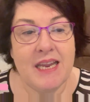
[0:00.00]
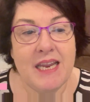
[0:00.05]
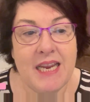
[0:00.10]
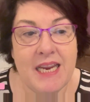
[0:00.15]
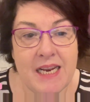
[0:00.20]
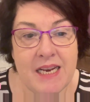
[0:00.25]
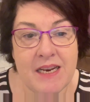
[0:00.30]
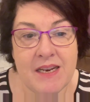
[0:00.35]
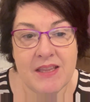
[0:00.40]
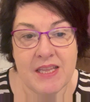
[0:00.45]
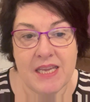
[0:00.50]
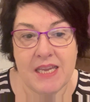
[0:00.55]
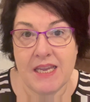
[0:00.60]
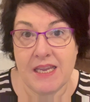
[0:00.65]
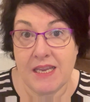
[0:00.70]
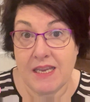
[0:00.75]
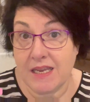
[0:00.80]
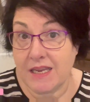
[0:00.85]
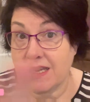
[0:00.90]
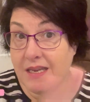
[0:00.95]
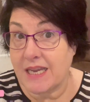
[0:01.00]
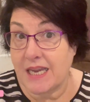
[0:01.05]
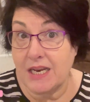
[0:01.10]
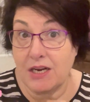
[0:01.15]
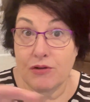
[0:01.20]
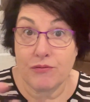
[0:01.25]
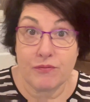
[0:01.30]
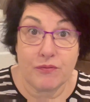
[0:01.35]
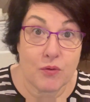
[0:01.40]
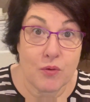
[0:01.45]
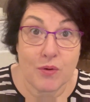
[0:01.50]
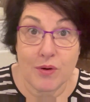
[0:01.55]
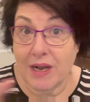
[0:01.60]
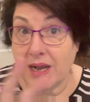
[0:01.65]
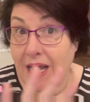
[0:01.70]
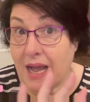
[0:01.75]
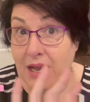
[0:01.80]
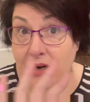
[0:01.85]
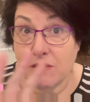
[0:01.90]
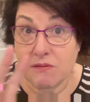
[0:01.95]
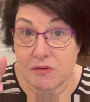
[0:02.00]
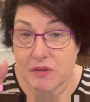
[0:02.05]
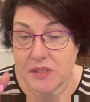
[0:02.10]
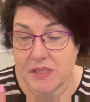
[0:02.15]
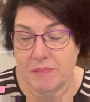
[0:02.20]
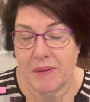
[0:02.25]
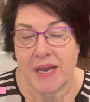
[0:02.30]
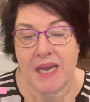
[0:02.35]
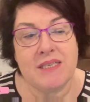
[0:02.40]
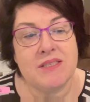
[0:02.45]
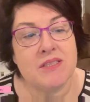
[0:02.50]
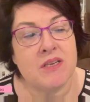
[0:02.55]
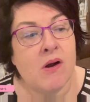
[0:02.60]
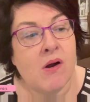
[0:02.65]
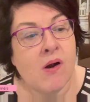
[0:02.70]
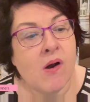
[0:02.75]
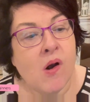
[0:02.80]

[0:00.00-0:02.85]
in the carnivore space.